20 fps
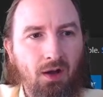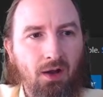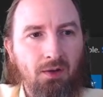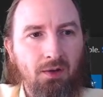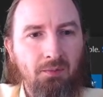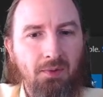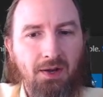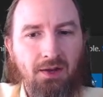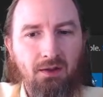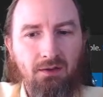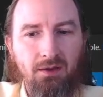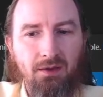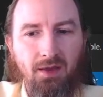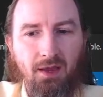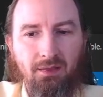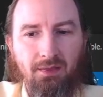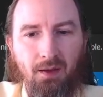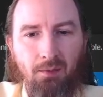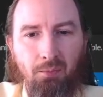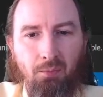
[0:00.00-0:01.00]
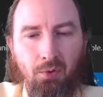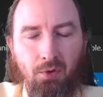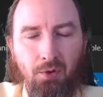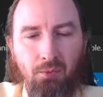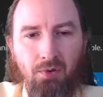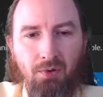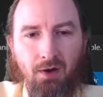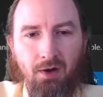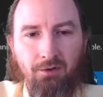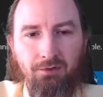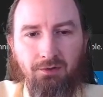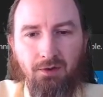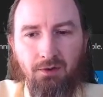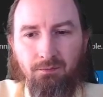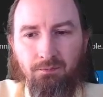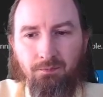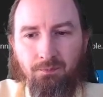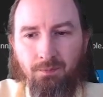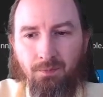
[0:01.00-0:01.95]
automatically get that port proxied.